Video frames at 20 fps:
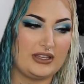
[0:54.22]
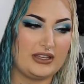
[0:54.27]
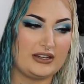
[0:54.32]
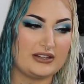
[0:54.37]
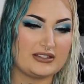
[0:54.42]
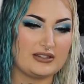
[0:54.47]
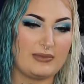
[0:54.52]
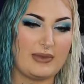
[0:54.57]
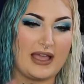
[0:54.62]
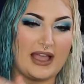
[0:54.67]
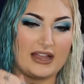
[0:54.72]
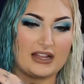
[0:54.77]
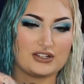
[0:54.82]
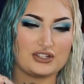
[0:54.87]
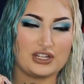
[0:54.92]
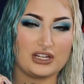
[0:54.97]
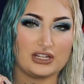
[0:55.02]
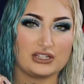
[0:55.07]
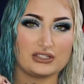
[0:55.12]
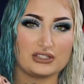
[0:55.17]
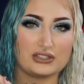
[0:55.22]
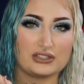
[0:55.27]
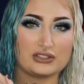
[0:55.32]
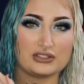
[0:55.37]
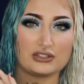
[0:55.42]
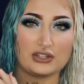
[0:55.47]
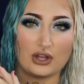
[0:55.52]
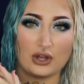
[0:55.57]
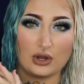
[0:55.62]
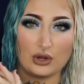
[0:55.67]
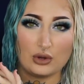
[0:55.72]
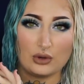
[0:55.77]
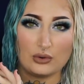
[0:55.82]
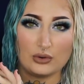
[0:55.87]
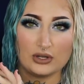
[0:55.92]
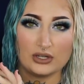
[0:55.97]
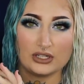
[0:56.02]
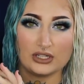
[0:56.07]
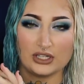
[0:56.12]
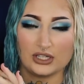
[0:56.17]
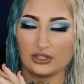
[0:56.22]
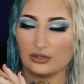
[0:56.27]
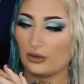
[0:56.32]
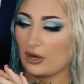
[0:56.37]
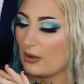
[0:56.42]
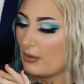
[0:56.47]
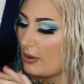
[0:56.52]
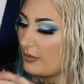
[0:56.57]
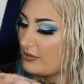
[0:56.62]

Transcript: here's the packaging, so cute, I'm